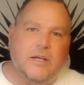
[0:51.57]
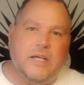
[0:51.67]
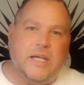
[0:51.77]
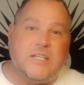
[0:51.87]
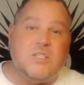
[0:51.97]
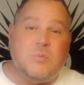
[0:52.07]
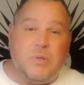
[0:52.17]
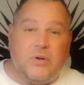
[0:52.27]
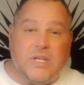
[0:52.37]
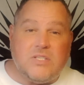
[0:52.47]

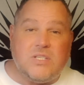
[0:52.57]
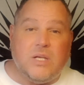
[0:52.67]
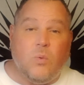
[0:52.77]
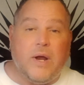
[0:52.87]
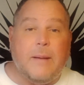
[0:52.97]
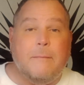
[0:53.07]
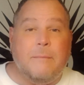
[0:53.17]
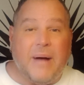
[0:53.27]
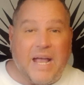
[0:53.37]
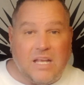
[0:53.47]
experiencing what it
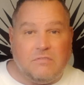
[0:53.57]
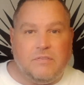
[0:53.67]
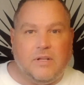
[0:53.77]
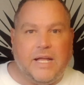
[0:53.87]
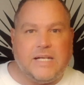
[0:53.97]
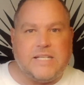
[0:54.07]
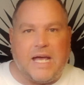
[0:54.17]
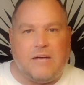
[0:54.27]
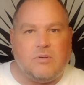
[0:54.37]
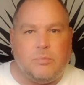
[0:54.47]
might feel like to
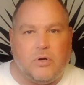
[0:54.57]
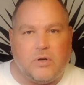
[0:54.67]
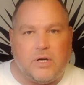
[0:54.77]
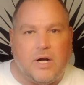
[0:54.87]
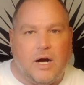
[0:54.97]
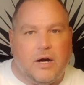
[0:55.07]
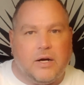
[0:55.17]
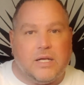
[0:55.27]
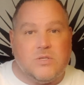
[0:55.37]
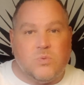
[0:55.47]
have a broken heart
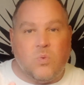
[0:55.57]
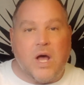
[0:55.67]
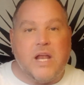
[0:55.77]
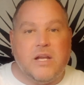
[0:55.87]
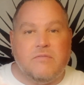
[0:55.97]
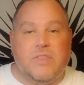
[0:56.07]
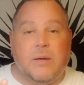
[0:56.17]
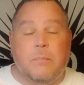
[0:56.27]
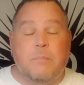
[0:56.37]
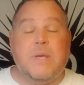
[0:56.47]
is one of the
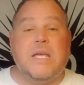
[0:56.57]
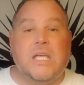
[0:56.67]
big,